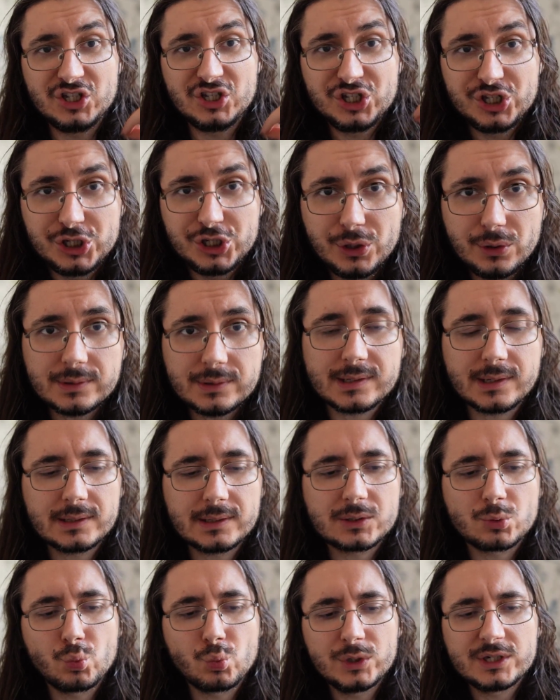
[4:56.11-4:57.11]

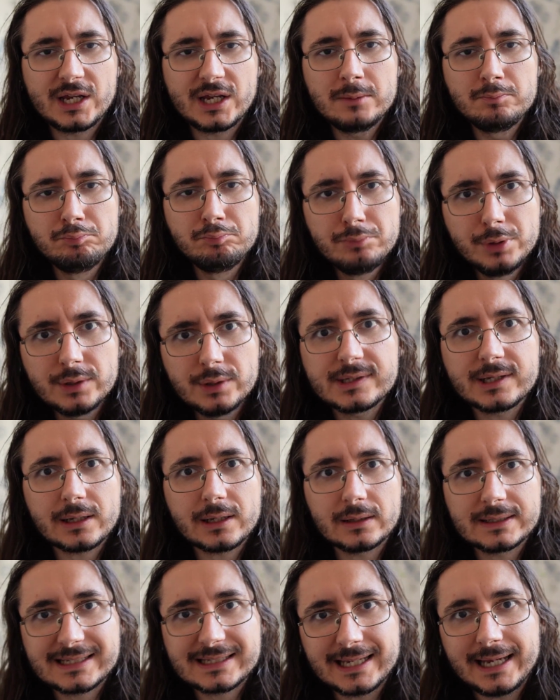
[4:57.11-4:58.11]
users with a
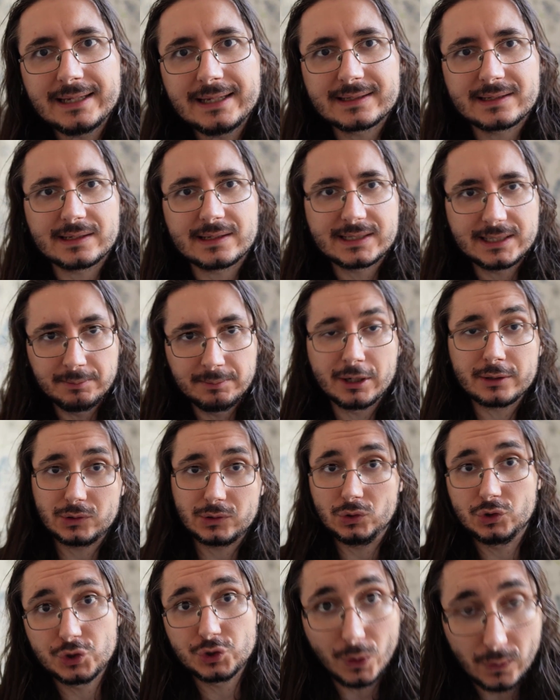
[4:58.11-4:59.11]
musical taste similar
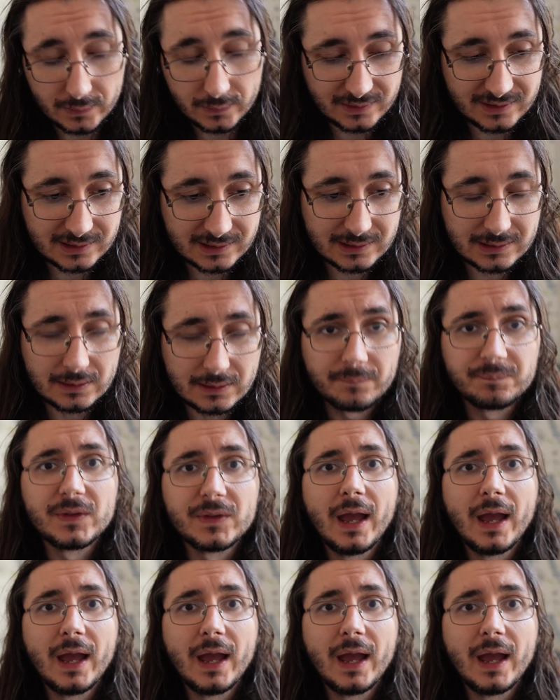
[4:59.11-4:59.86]
to John's.